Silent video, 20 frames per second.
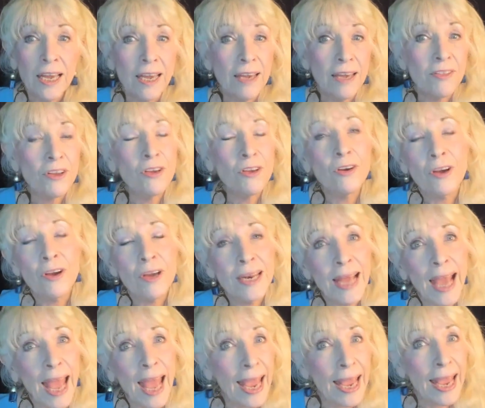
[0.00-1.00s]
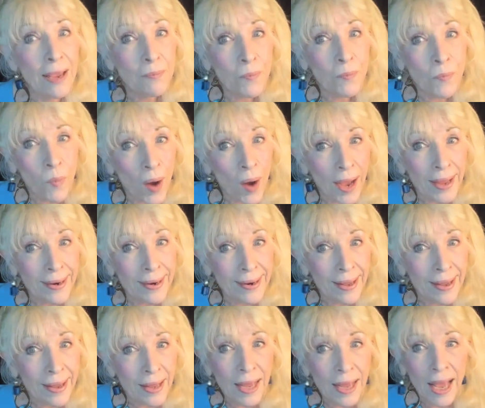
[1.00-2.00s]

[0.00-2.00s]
Either you're going to hate one